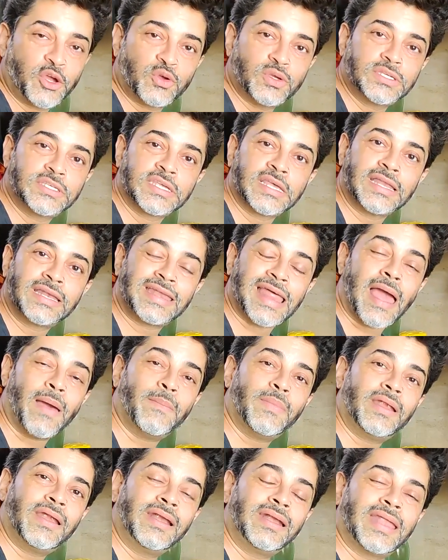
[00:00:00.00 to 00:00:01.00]
because
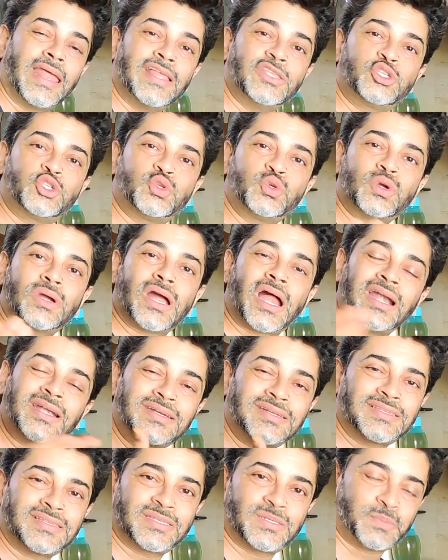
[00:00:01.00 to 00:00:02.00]
tamarind tends to
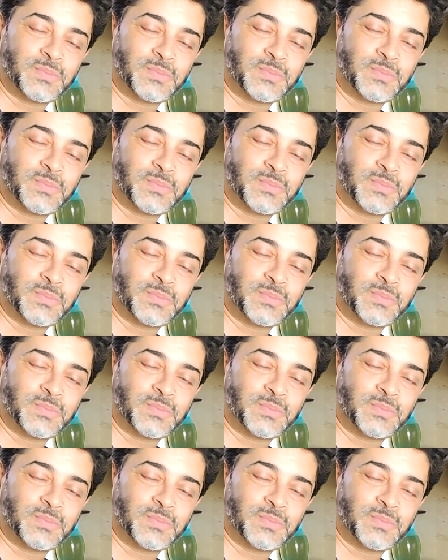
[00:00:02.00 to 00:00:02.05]
cut